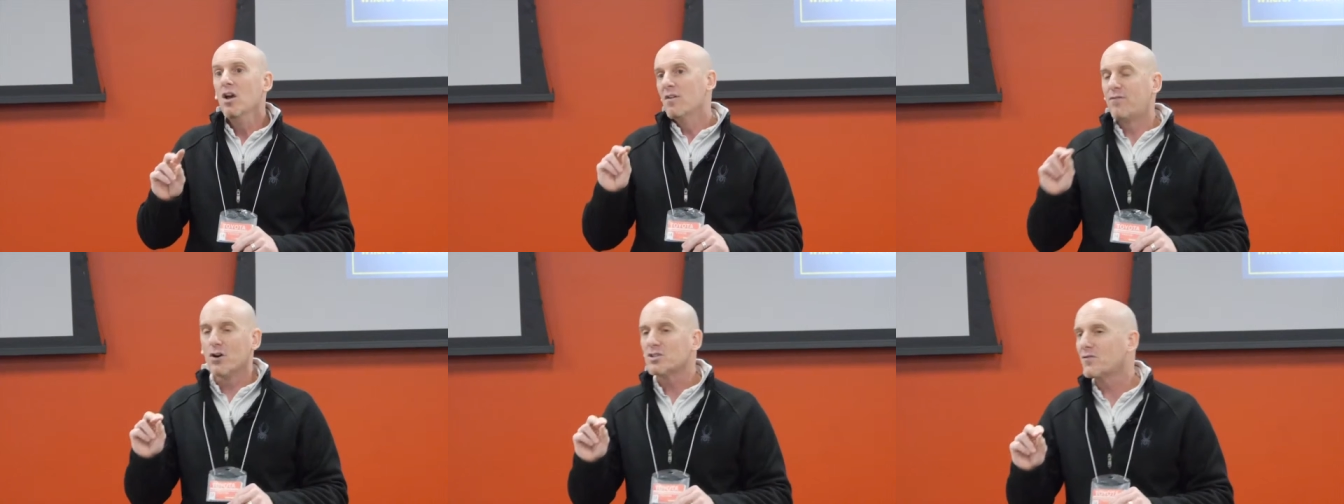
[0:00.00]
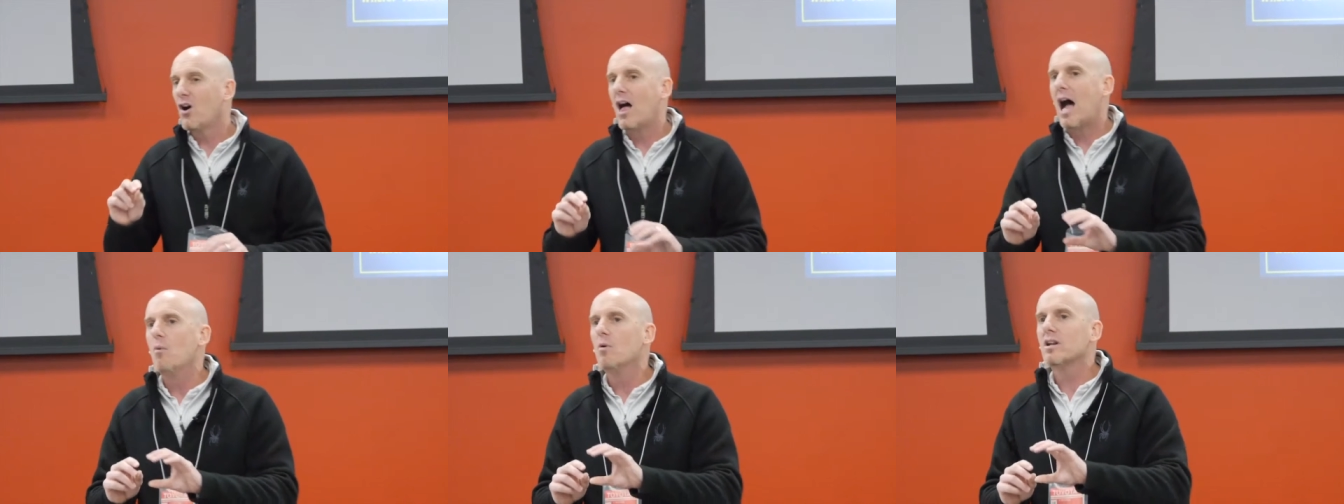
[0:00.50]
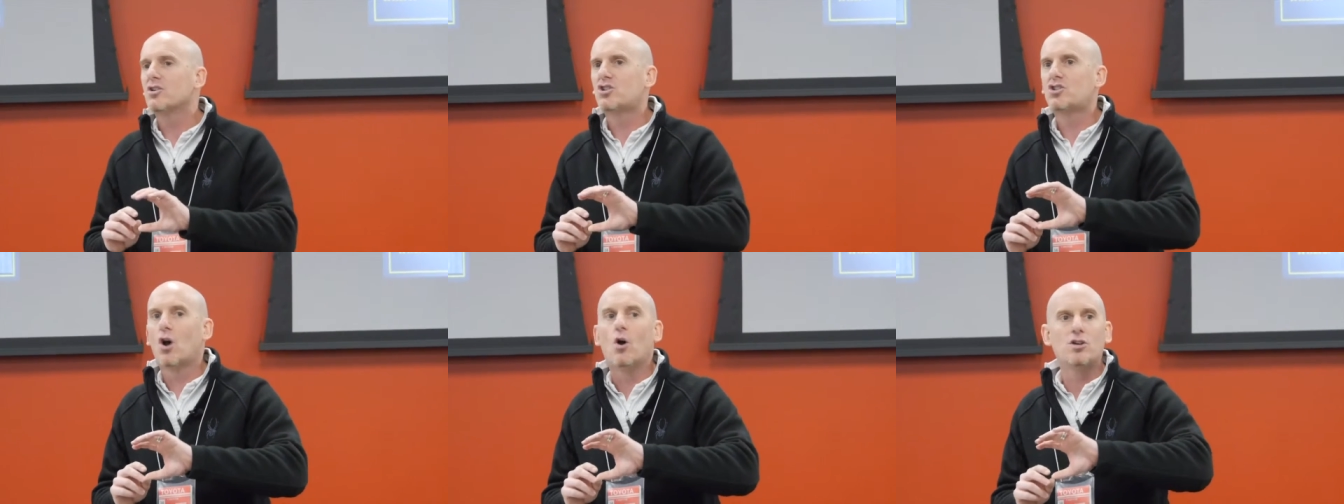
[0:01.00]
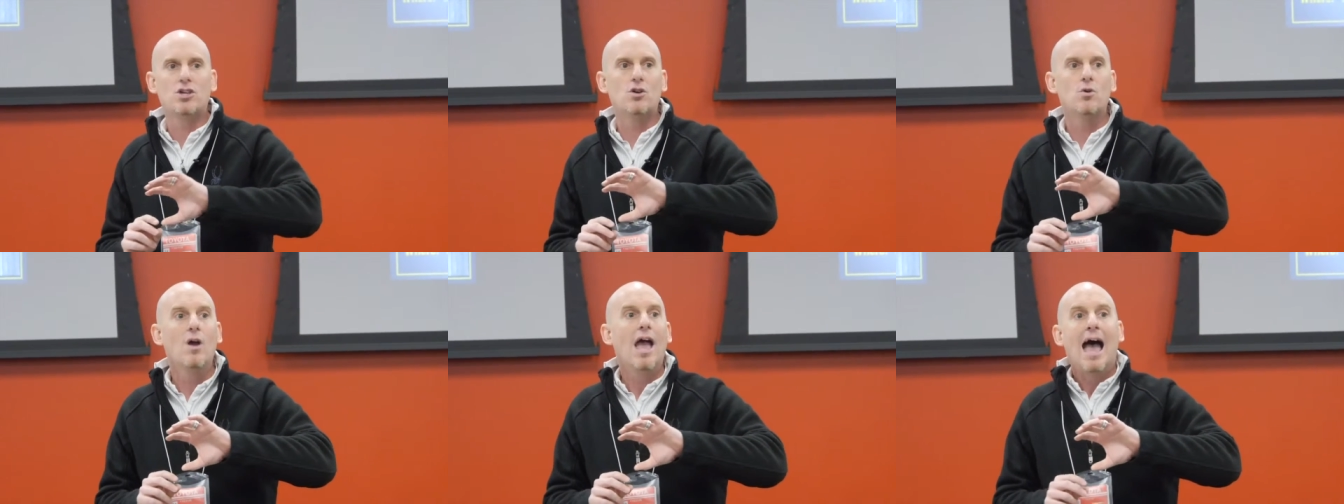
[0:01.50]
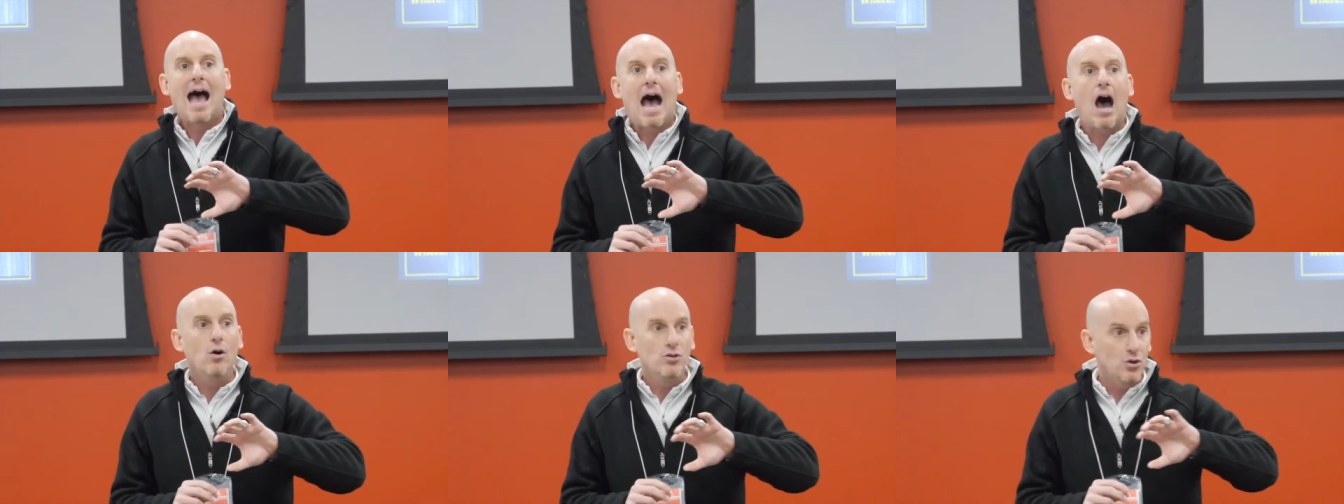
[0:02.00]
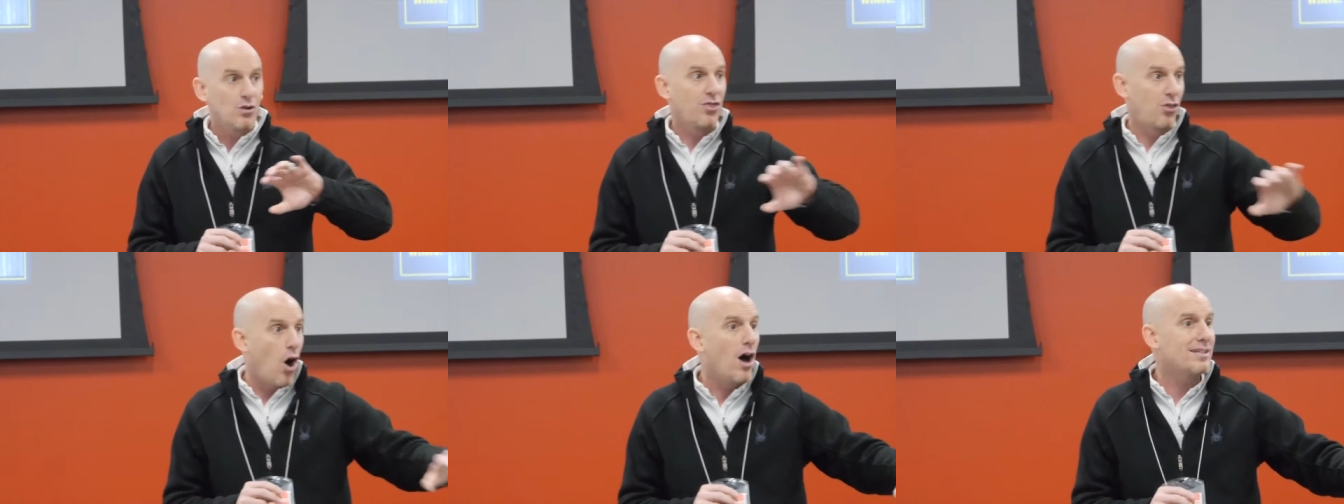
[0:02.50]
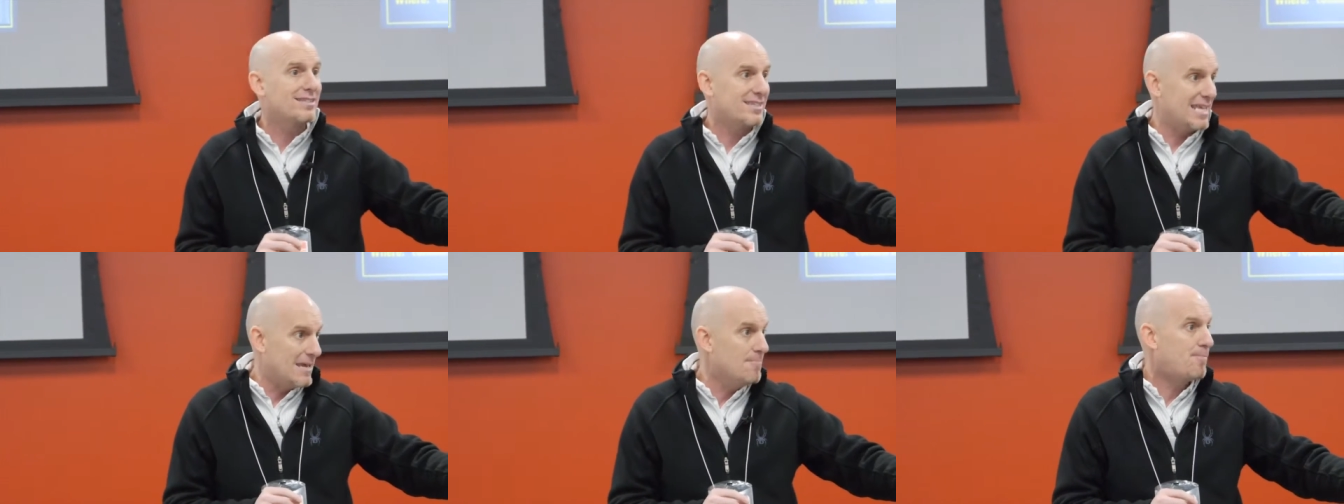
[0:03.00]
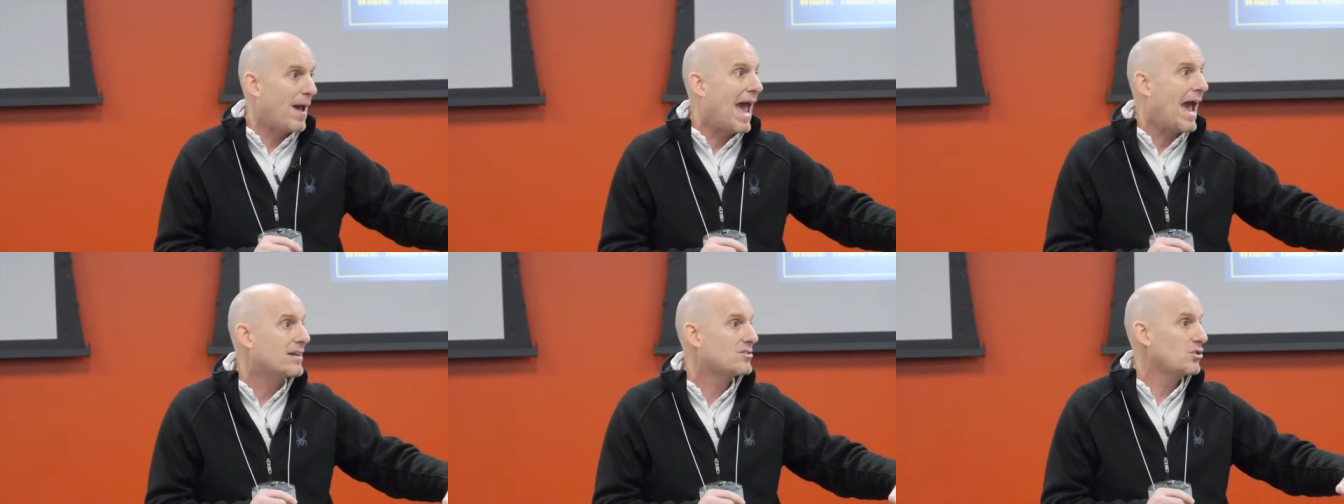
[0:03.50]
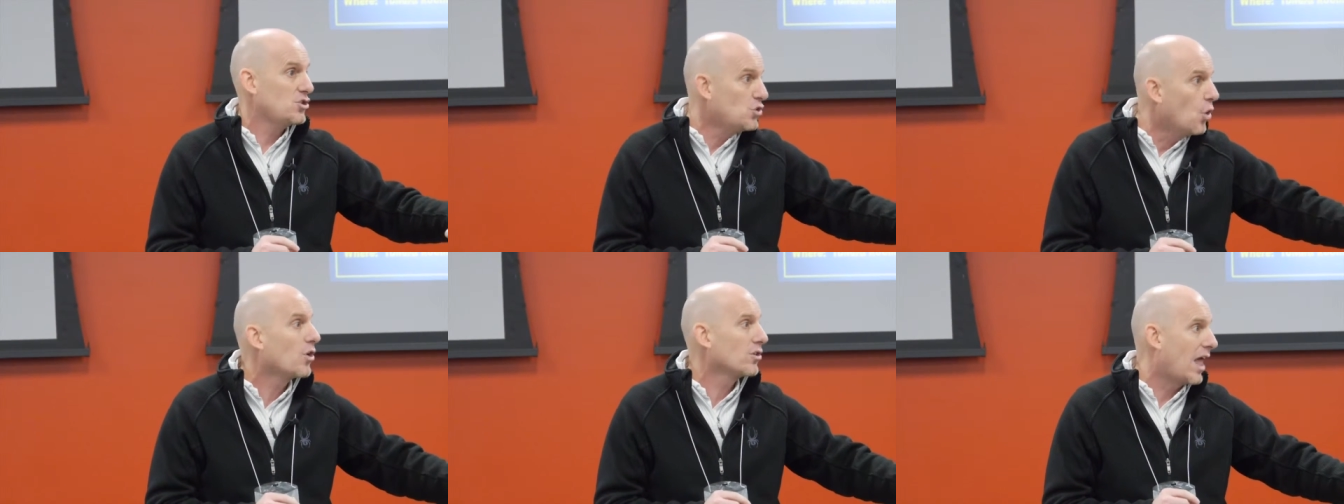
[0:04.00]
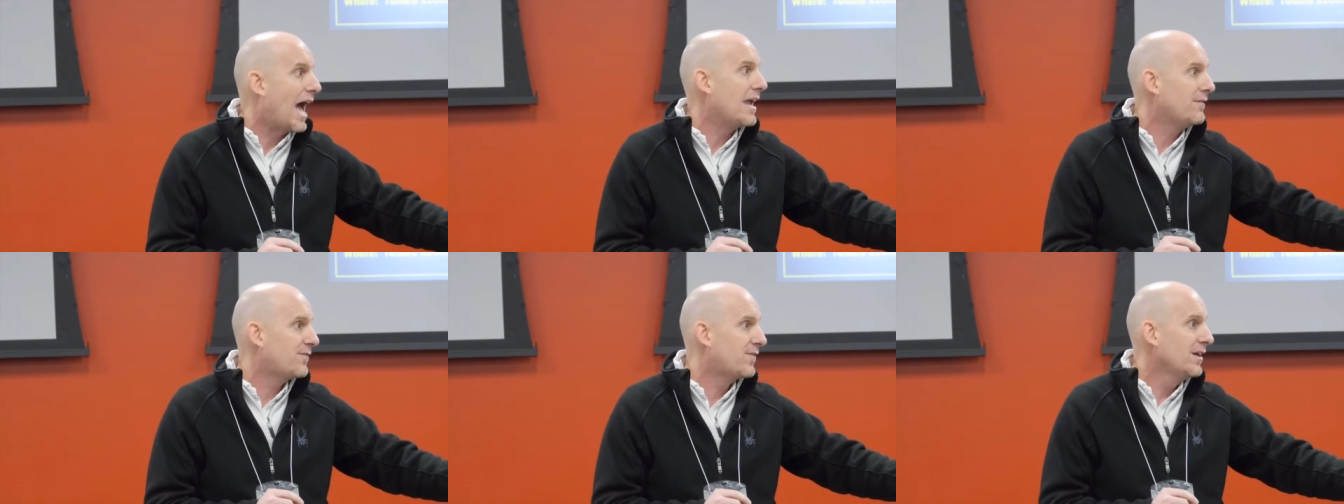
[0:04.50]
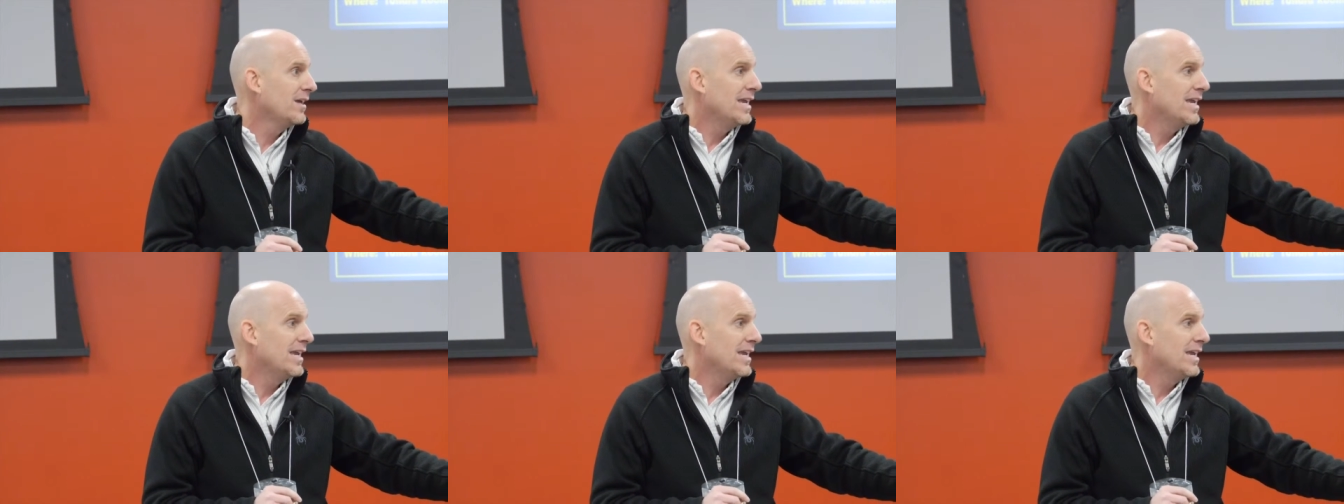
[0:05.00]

First of all, I want to show you how your thoughts impact your life